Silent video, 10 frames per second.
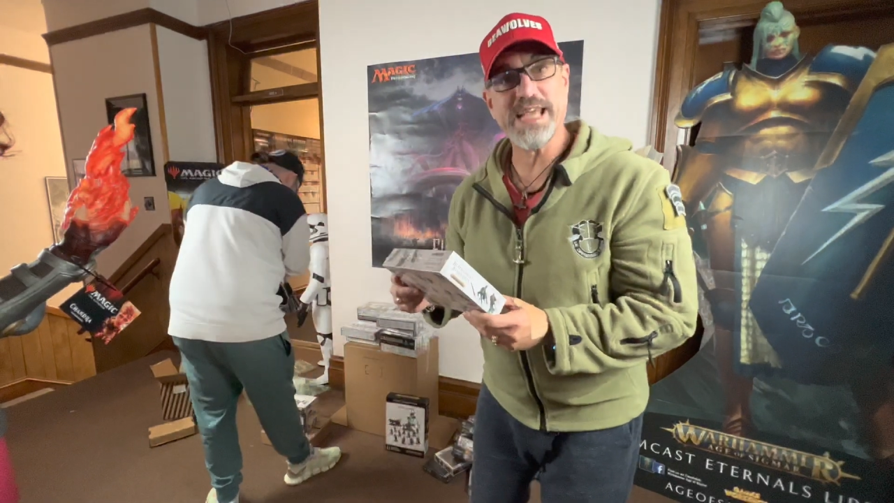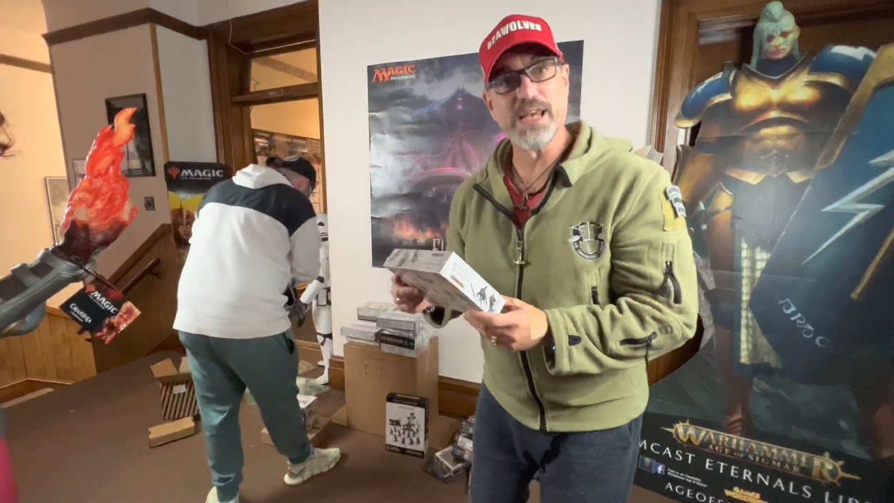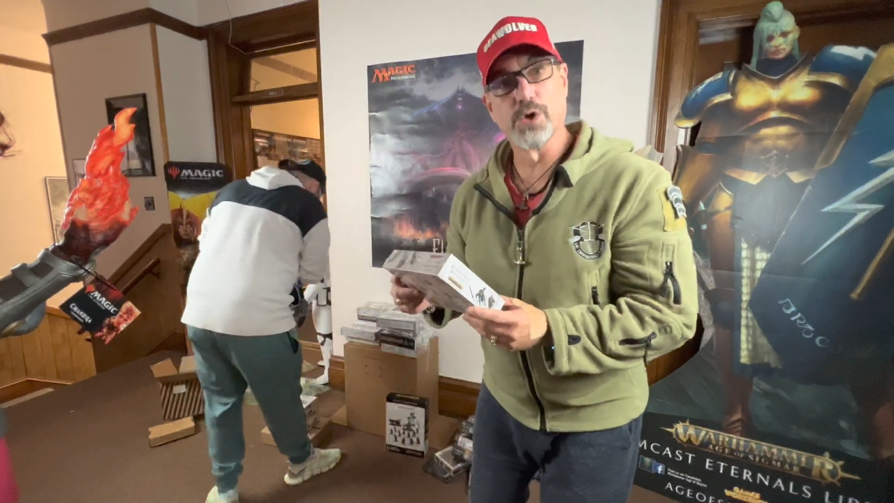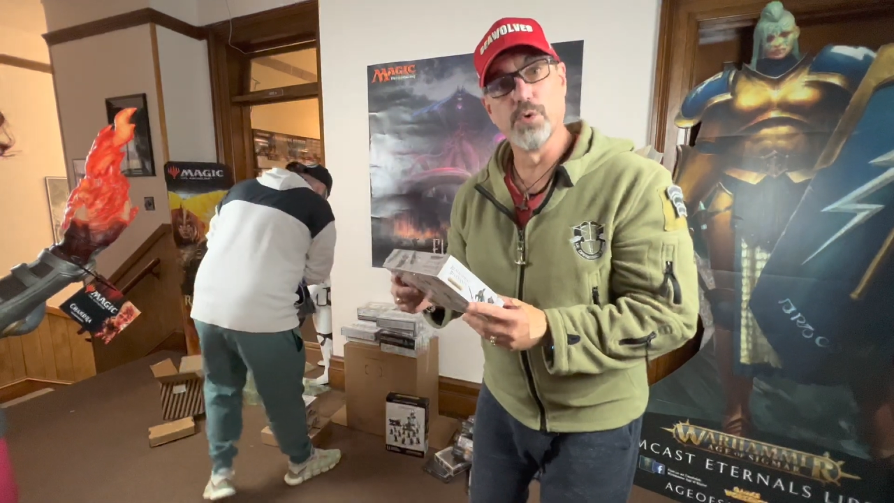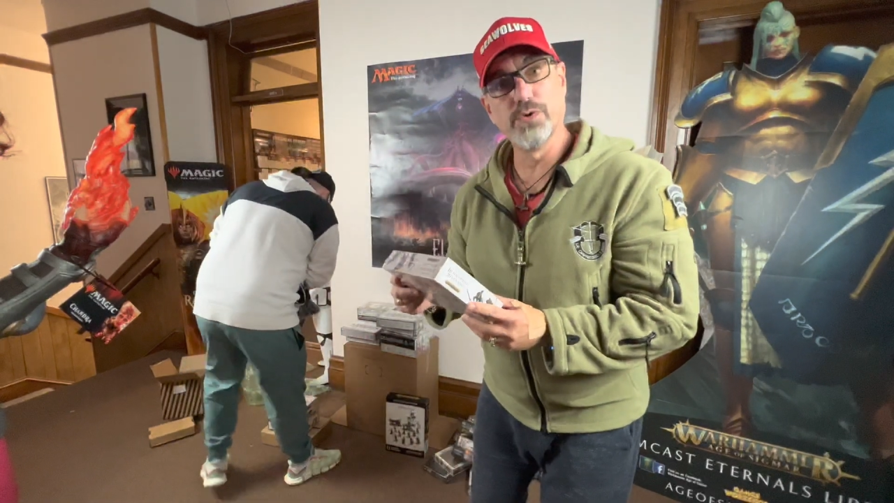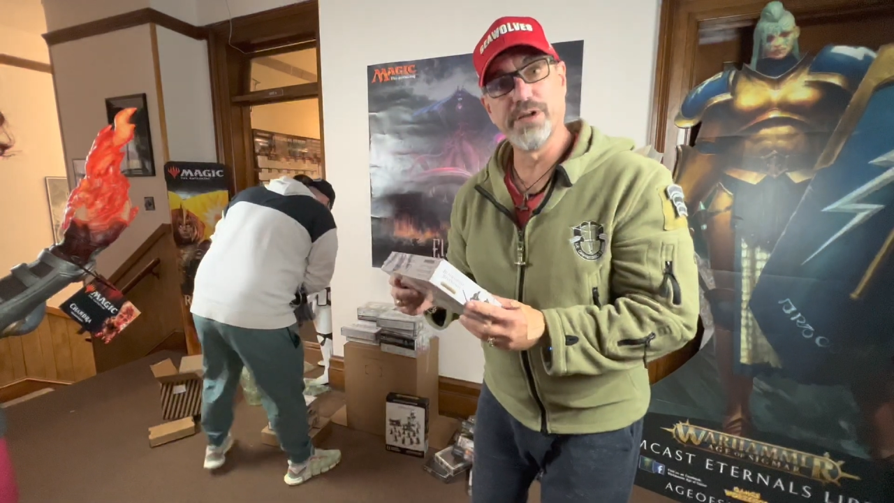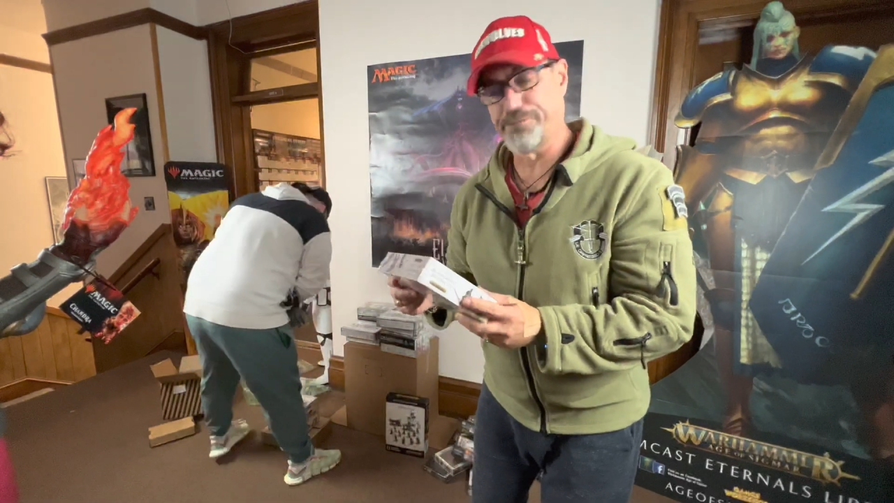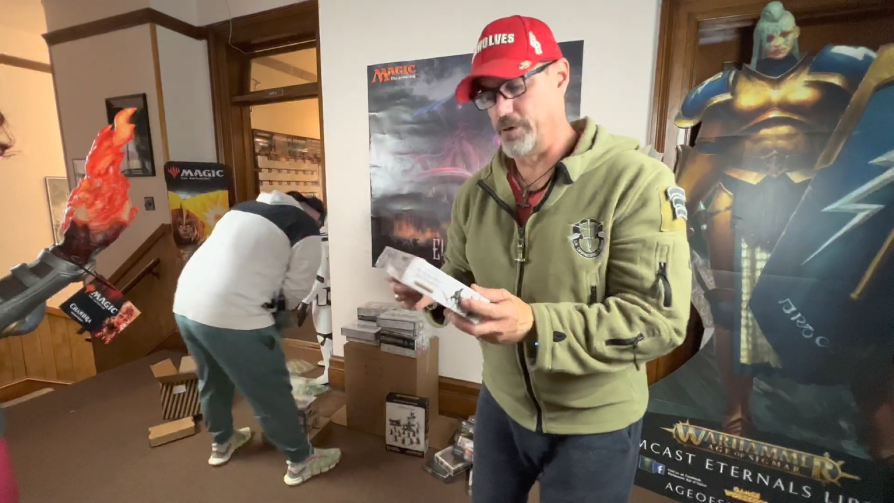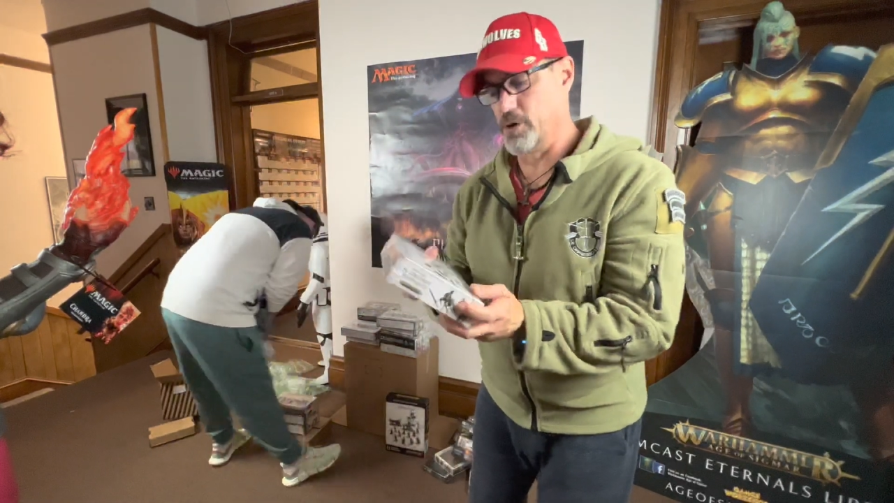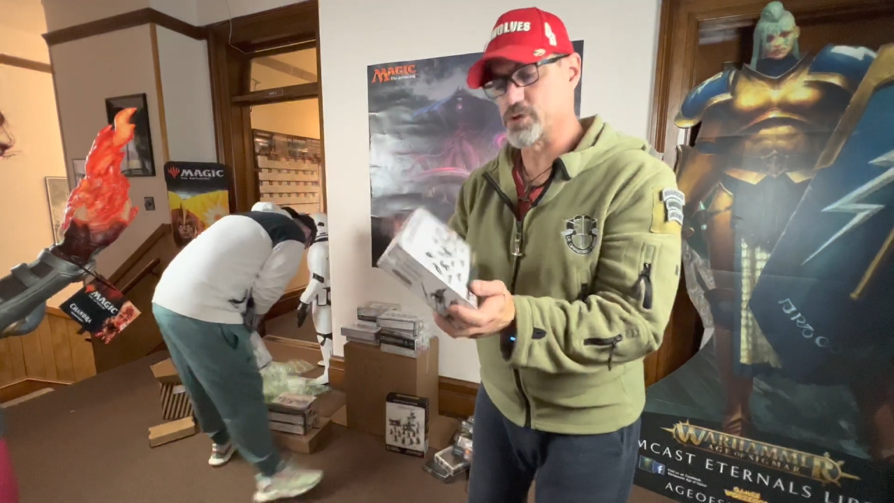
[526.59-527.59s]
and ghouly
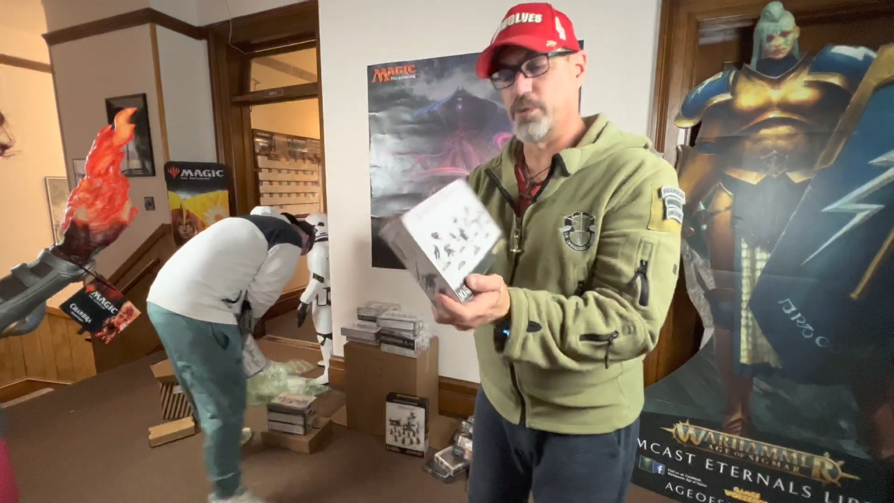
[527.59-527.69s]
folks,